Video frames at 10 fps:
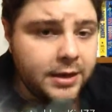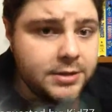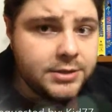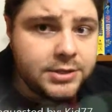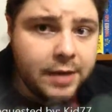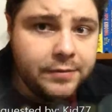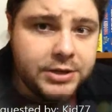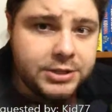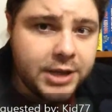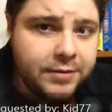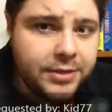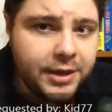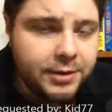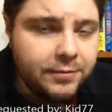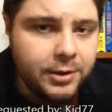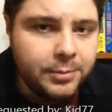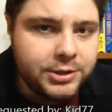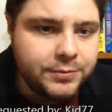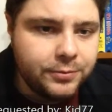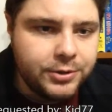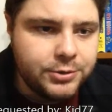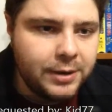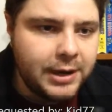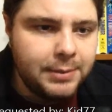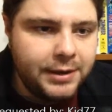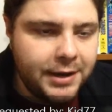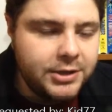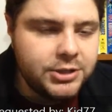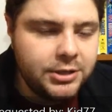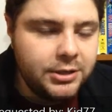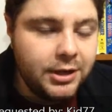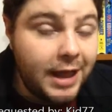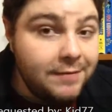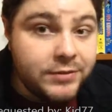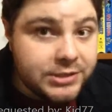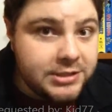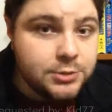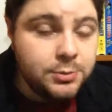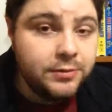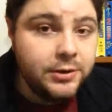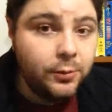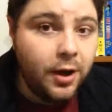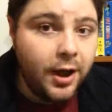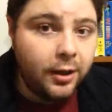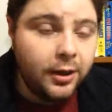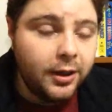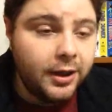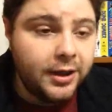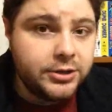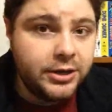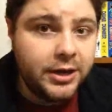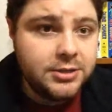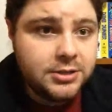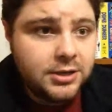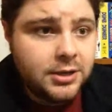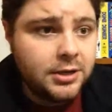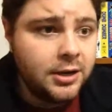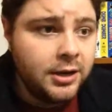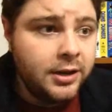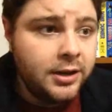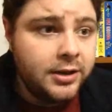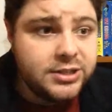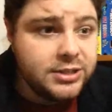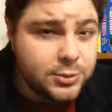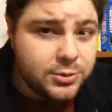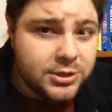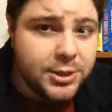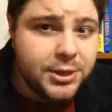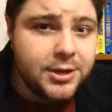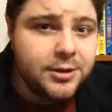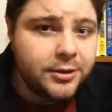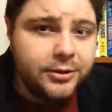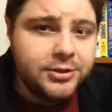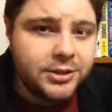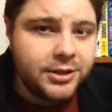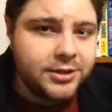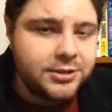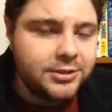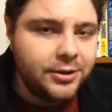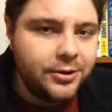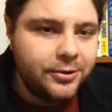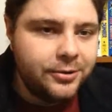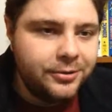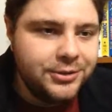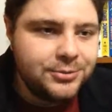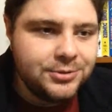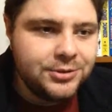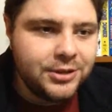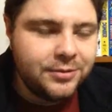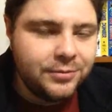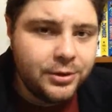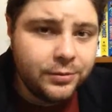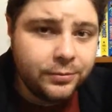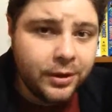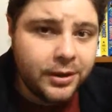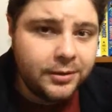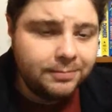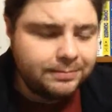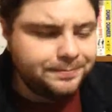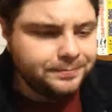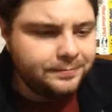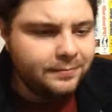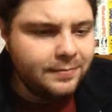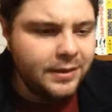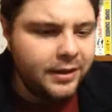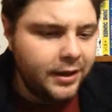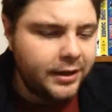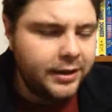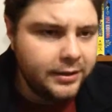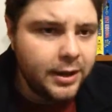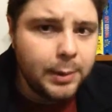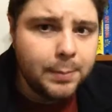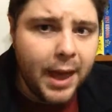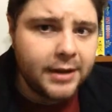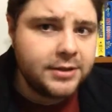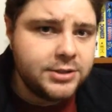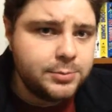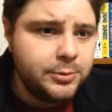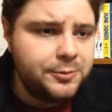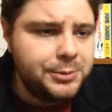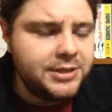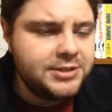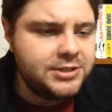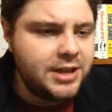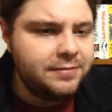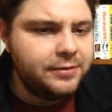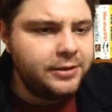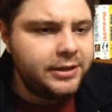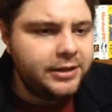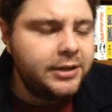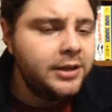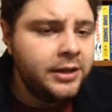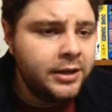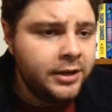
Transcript: Kid77. Thank you very much for this recommendation. I haven't seen this movie in a while. I actually hadn't seen it since it was in theaters, so this was very fun coming back to this movie because it's definitely